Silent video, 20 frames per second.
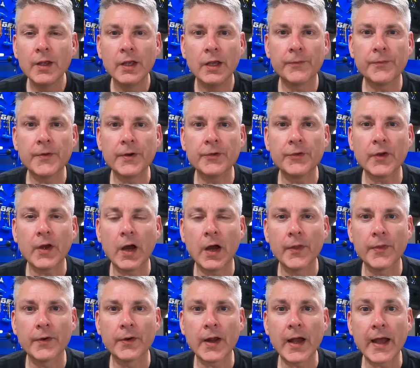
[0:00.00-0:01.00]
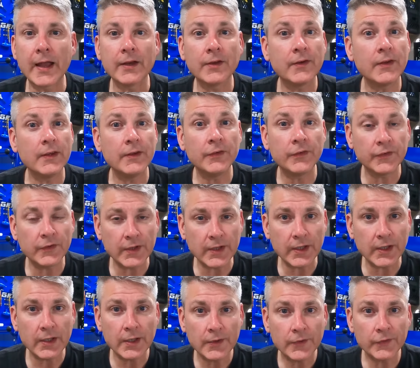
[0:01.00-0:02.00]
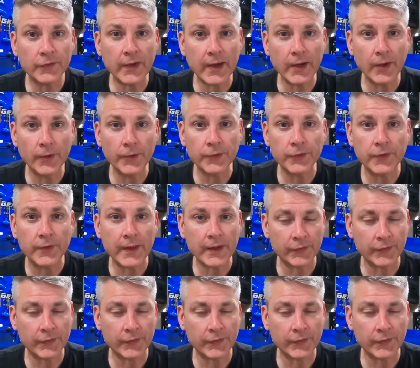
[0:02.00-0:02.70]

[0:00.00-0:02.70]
If there's other ITC sales,